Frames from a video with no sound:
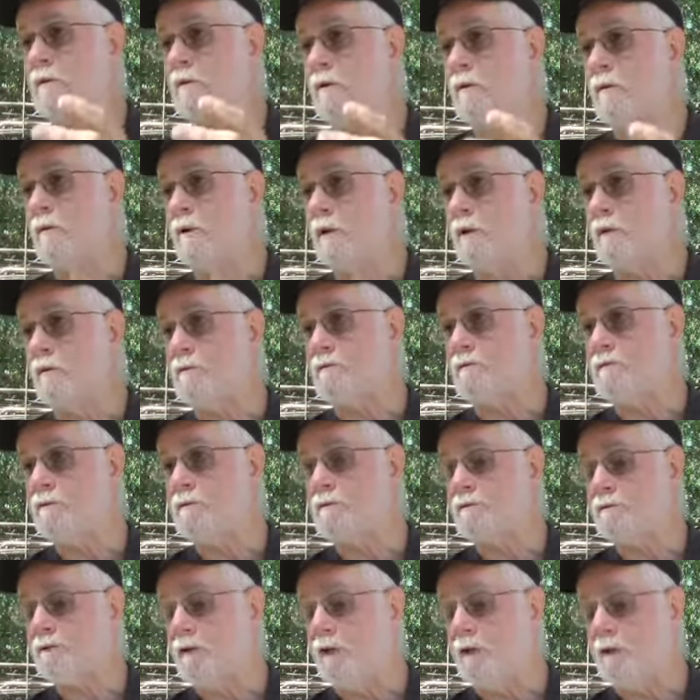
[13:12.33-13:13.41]
low energy
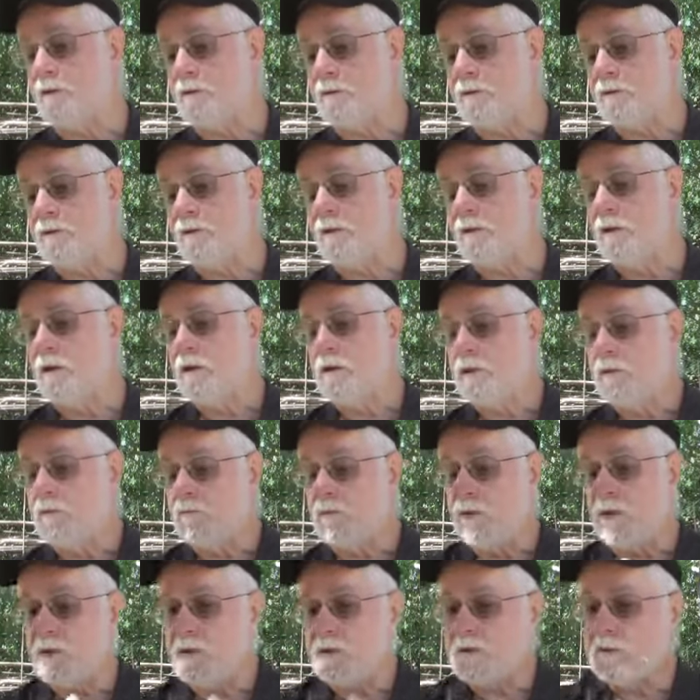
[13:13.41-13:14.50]
state.
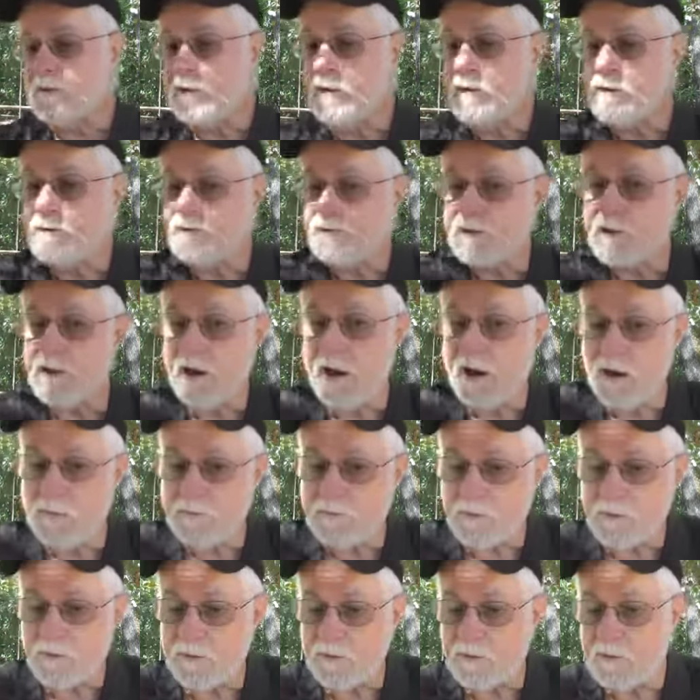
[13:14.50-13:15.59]
But it needs
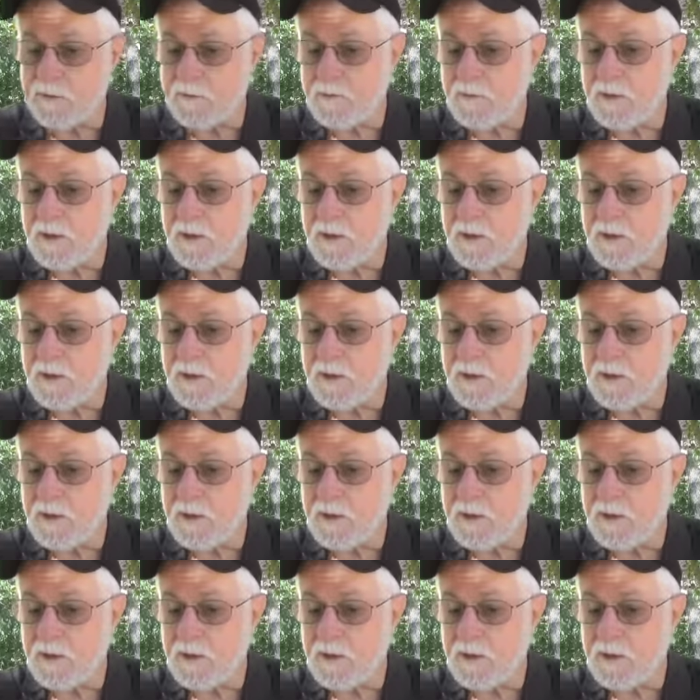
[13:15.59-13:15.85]
copper